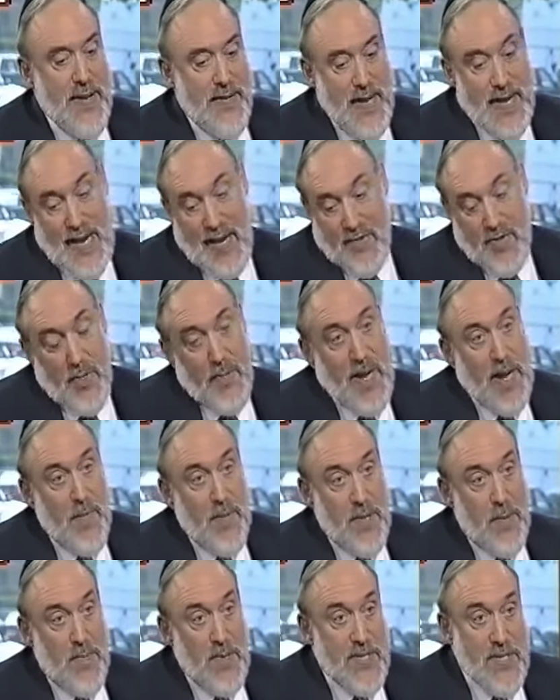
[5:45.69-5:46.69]
they have to be
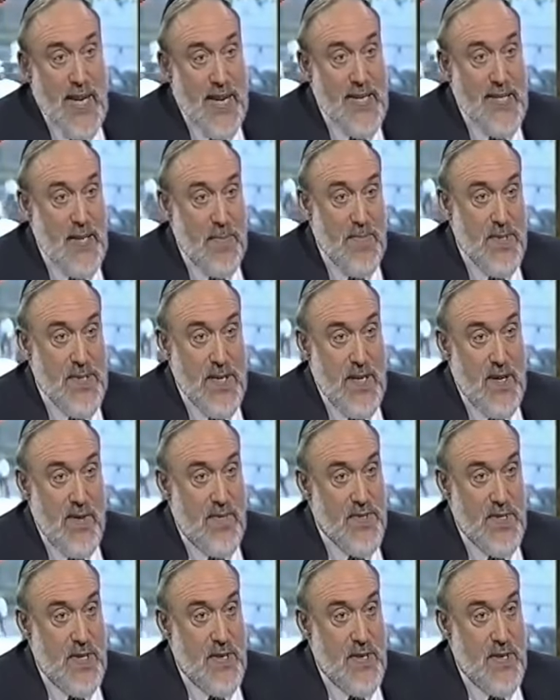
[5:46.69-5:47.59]
able to protect themselves.